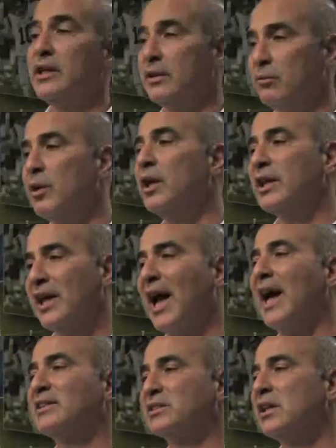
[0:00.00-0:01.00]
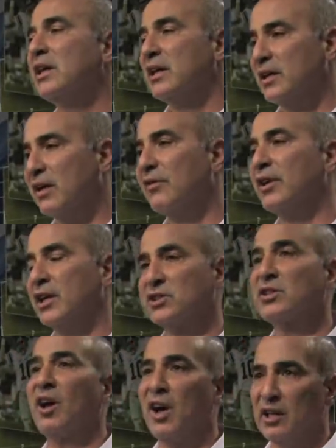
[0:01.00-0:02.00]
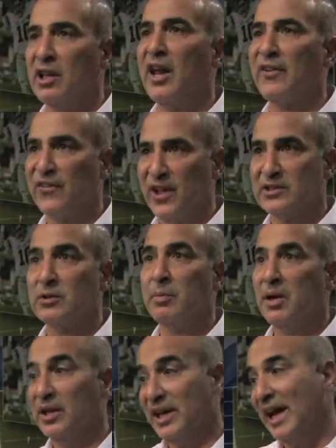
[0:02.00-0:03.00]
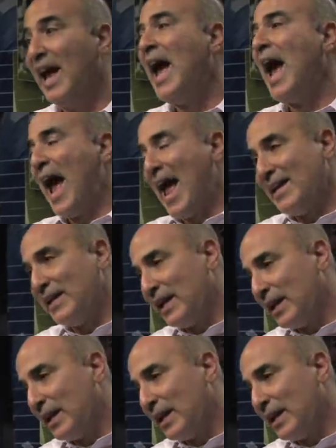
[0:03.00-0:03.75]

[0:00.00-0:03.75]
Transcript: It really has given us a lot of flexibility and